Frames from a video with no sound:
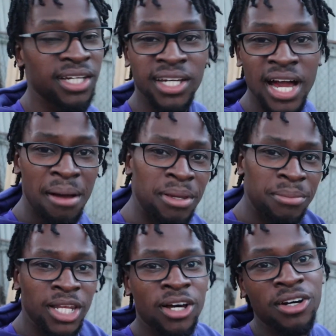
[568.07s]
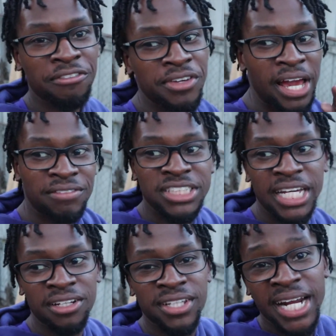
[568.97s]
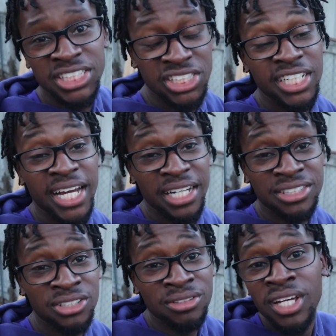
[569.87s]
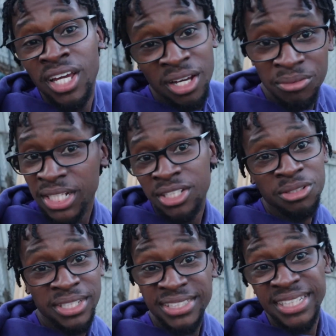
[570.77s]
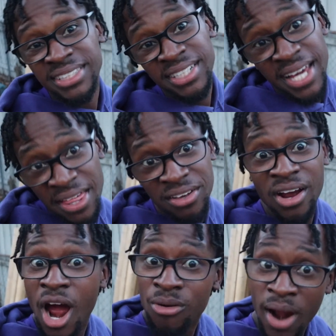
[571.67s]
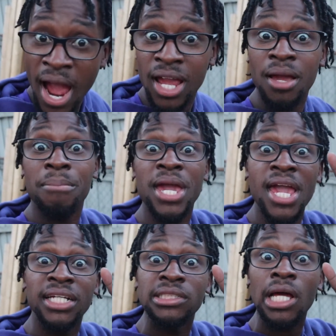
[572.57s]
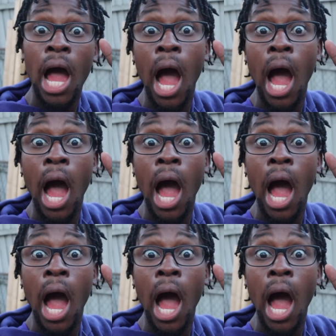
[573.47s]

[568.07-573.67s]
Comment below if you have a channel that I should check out too, and we can do this thing together, all right? Peace.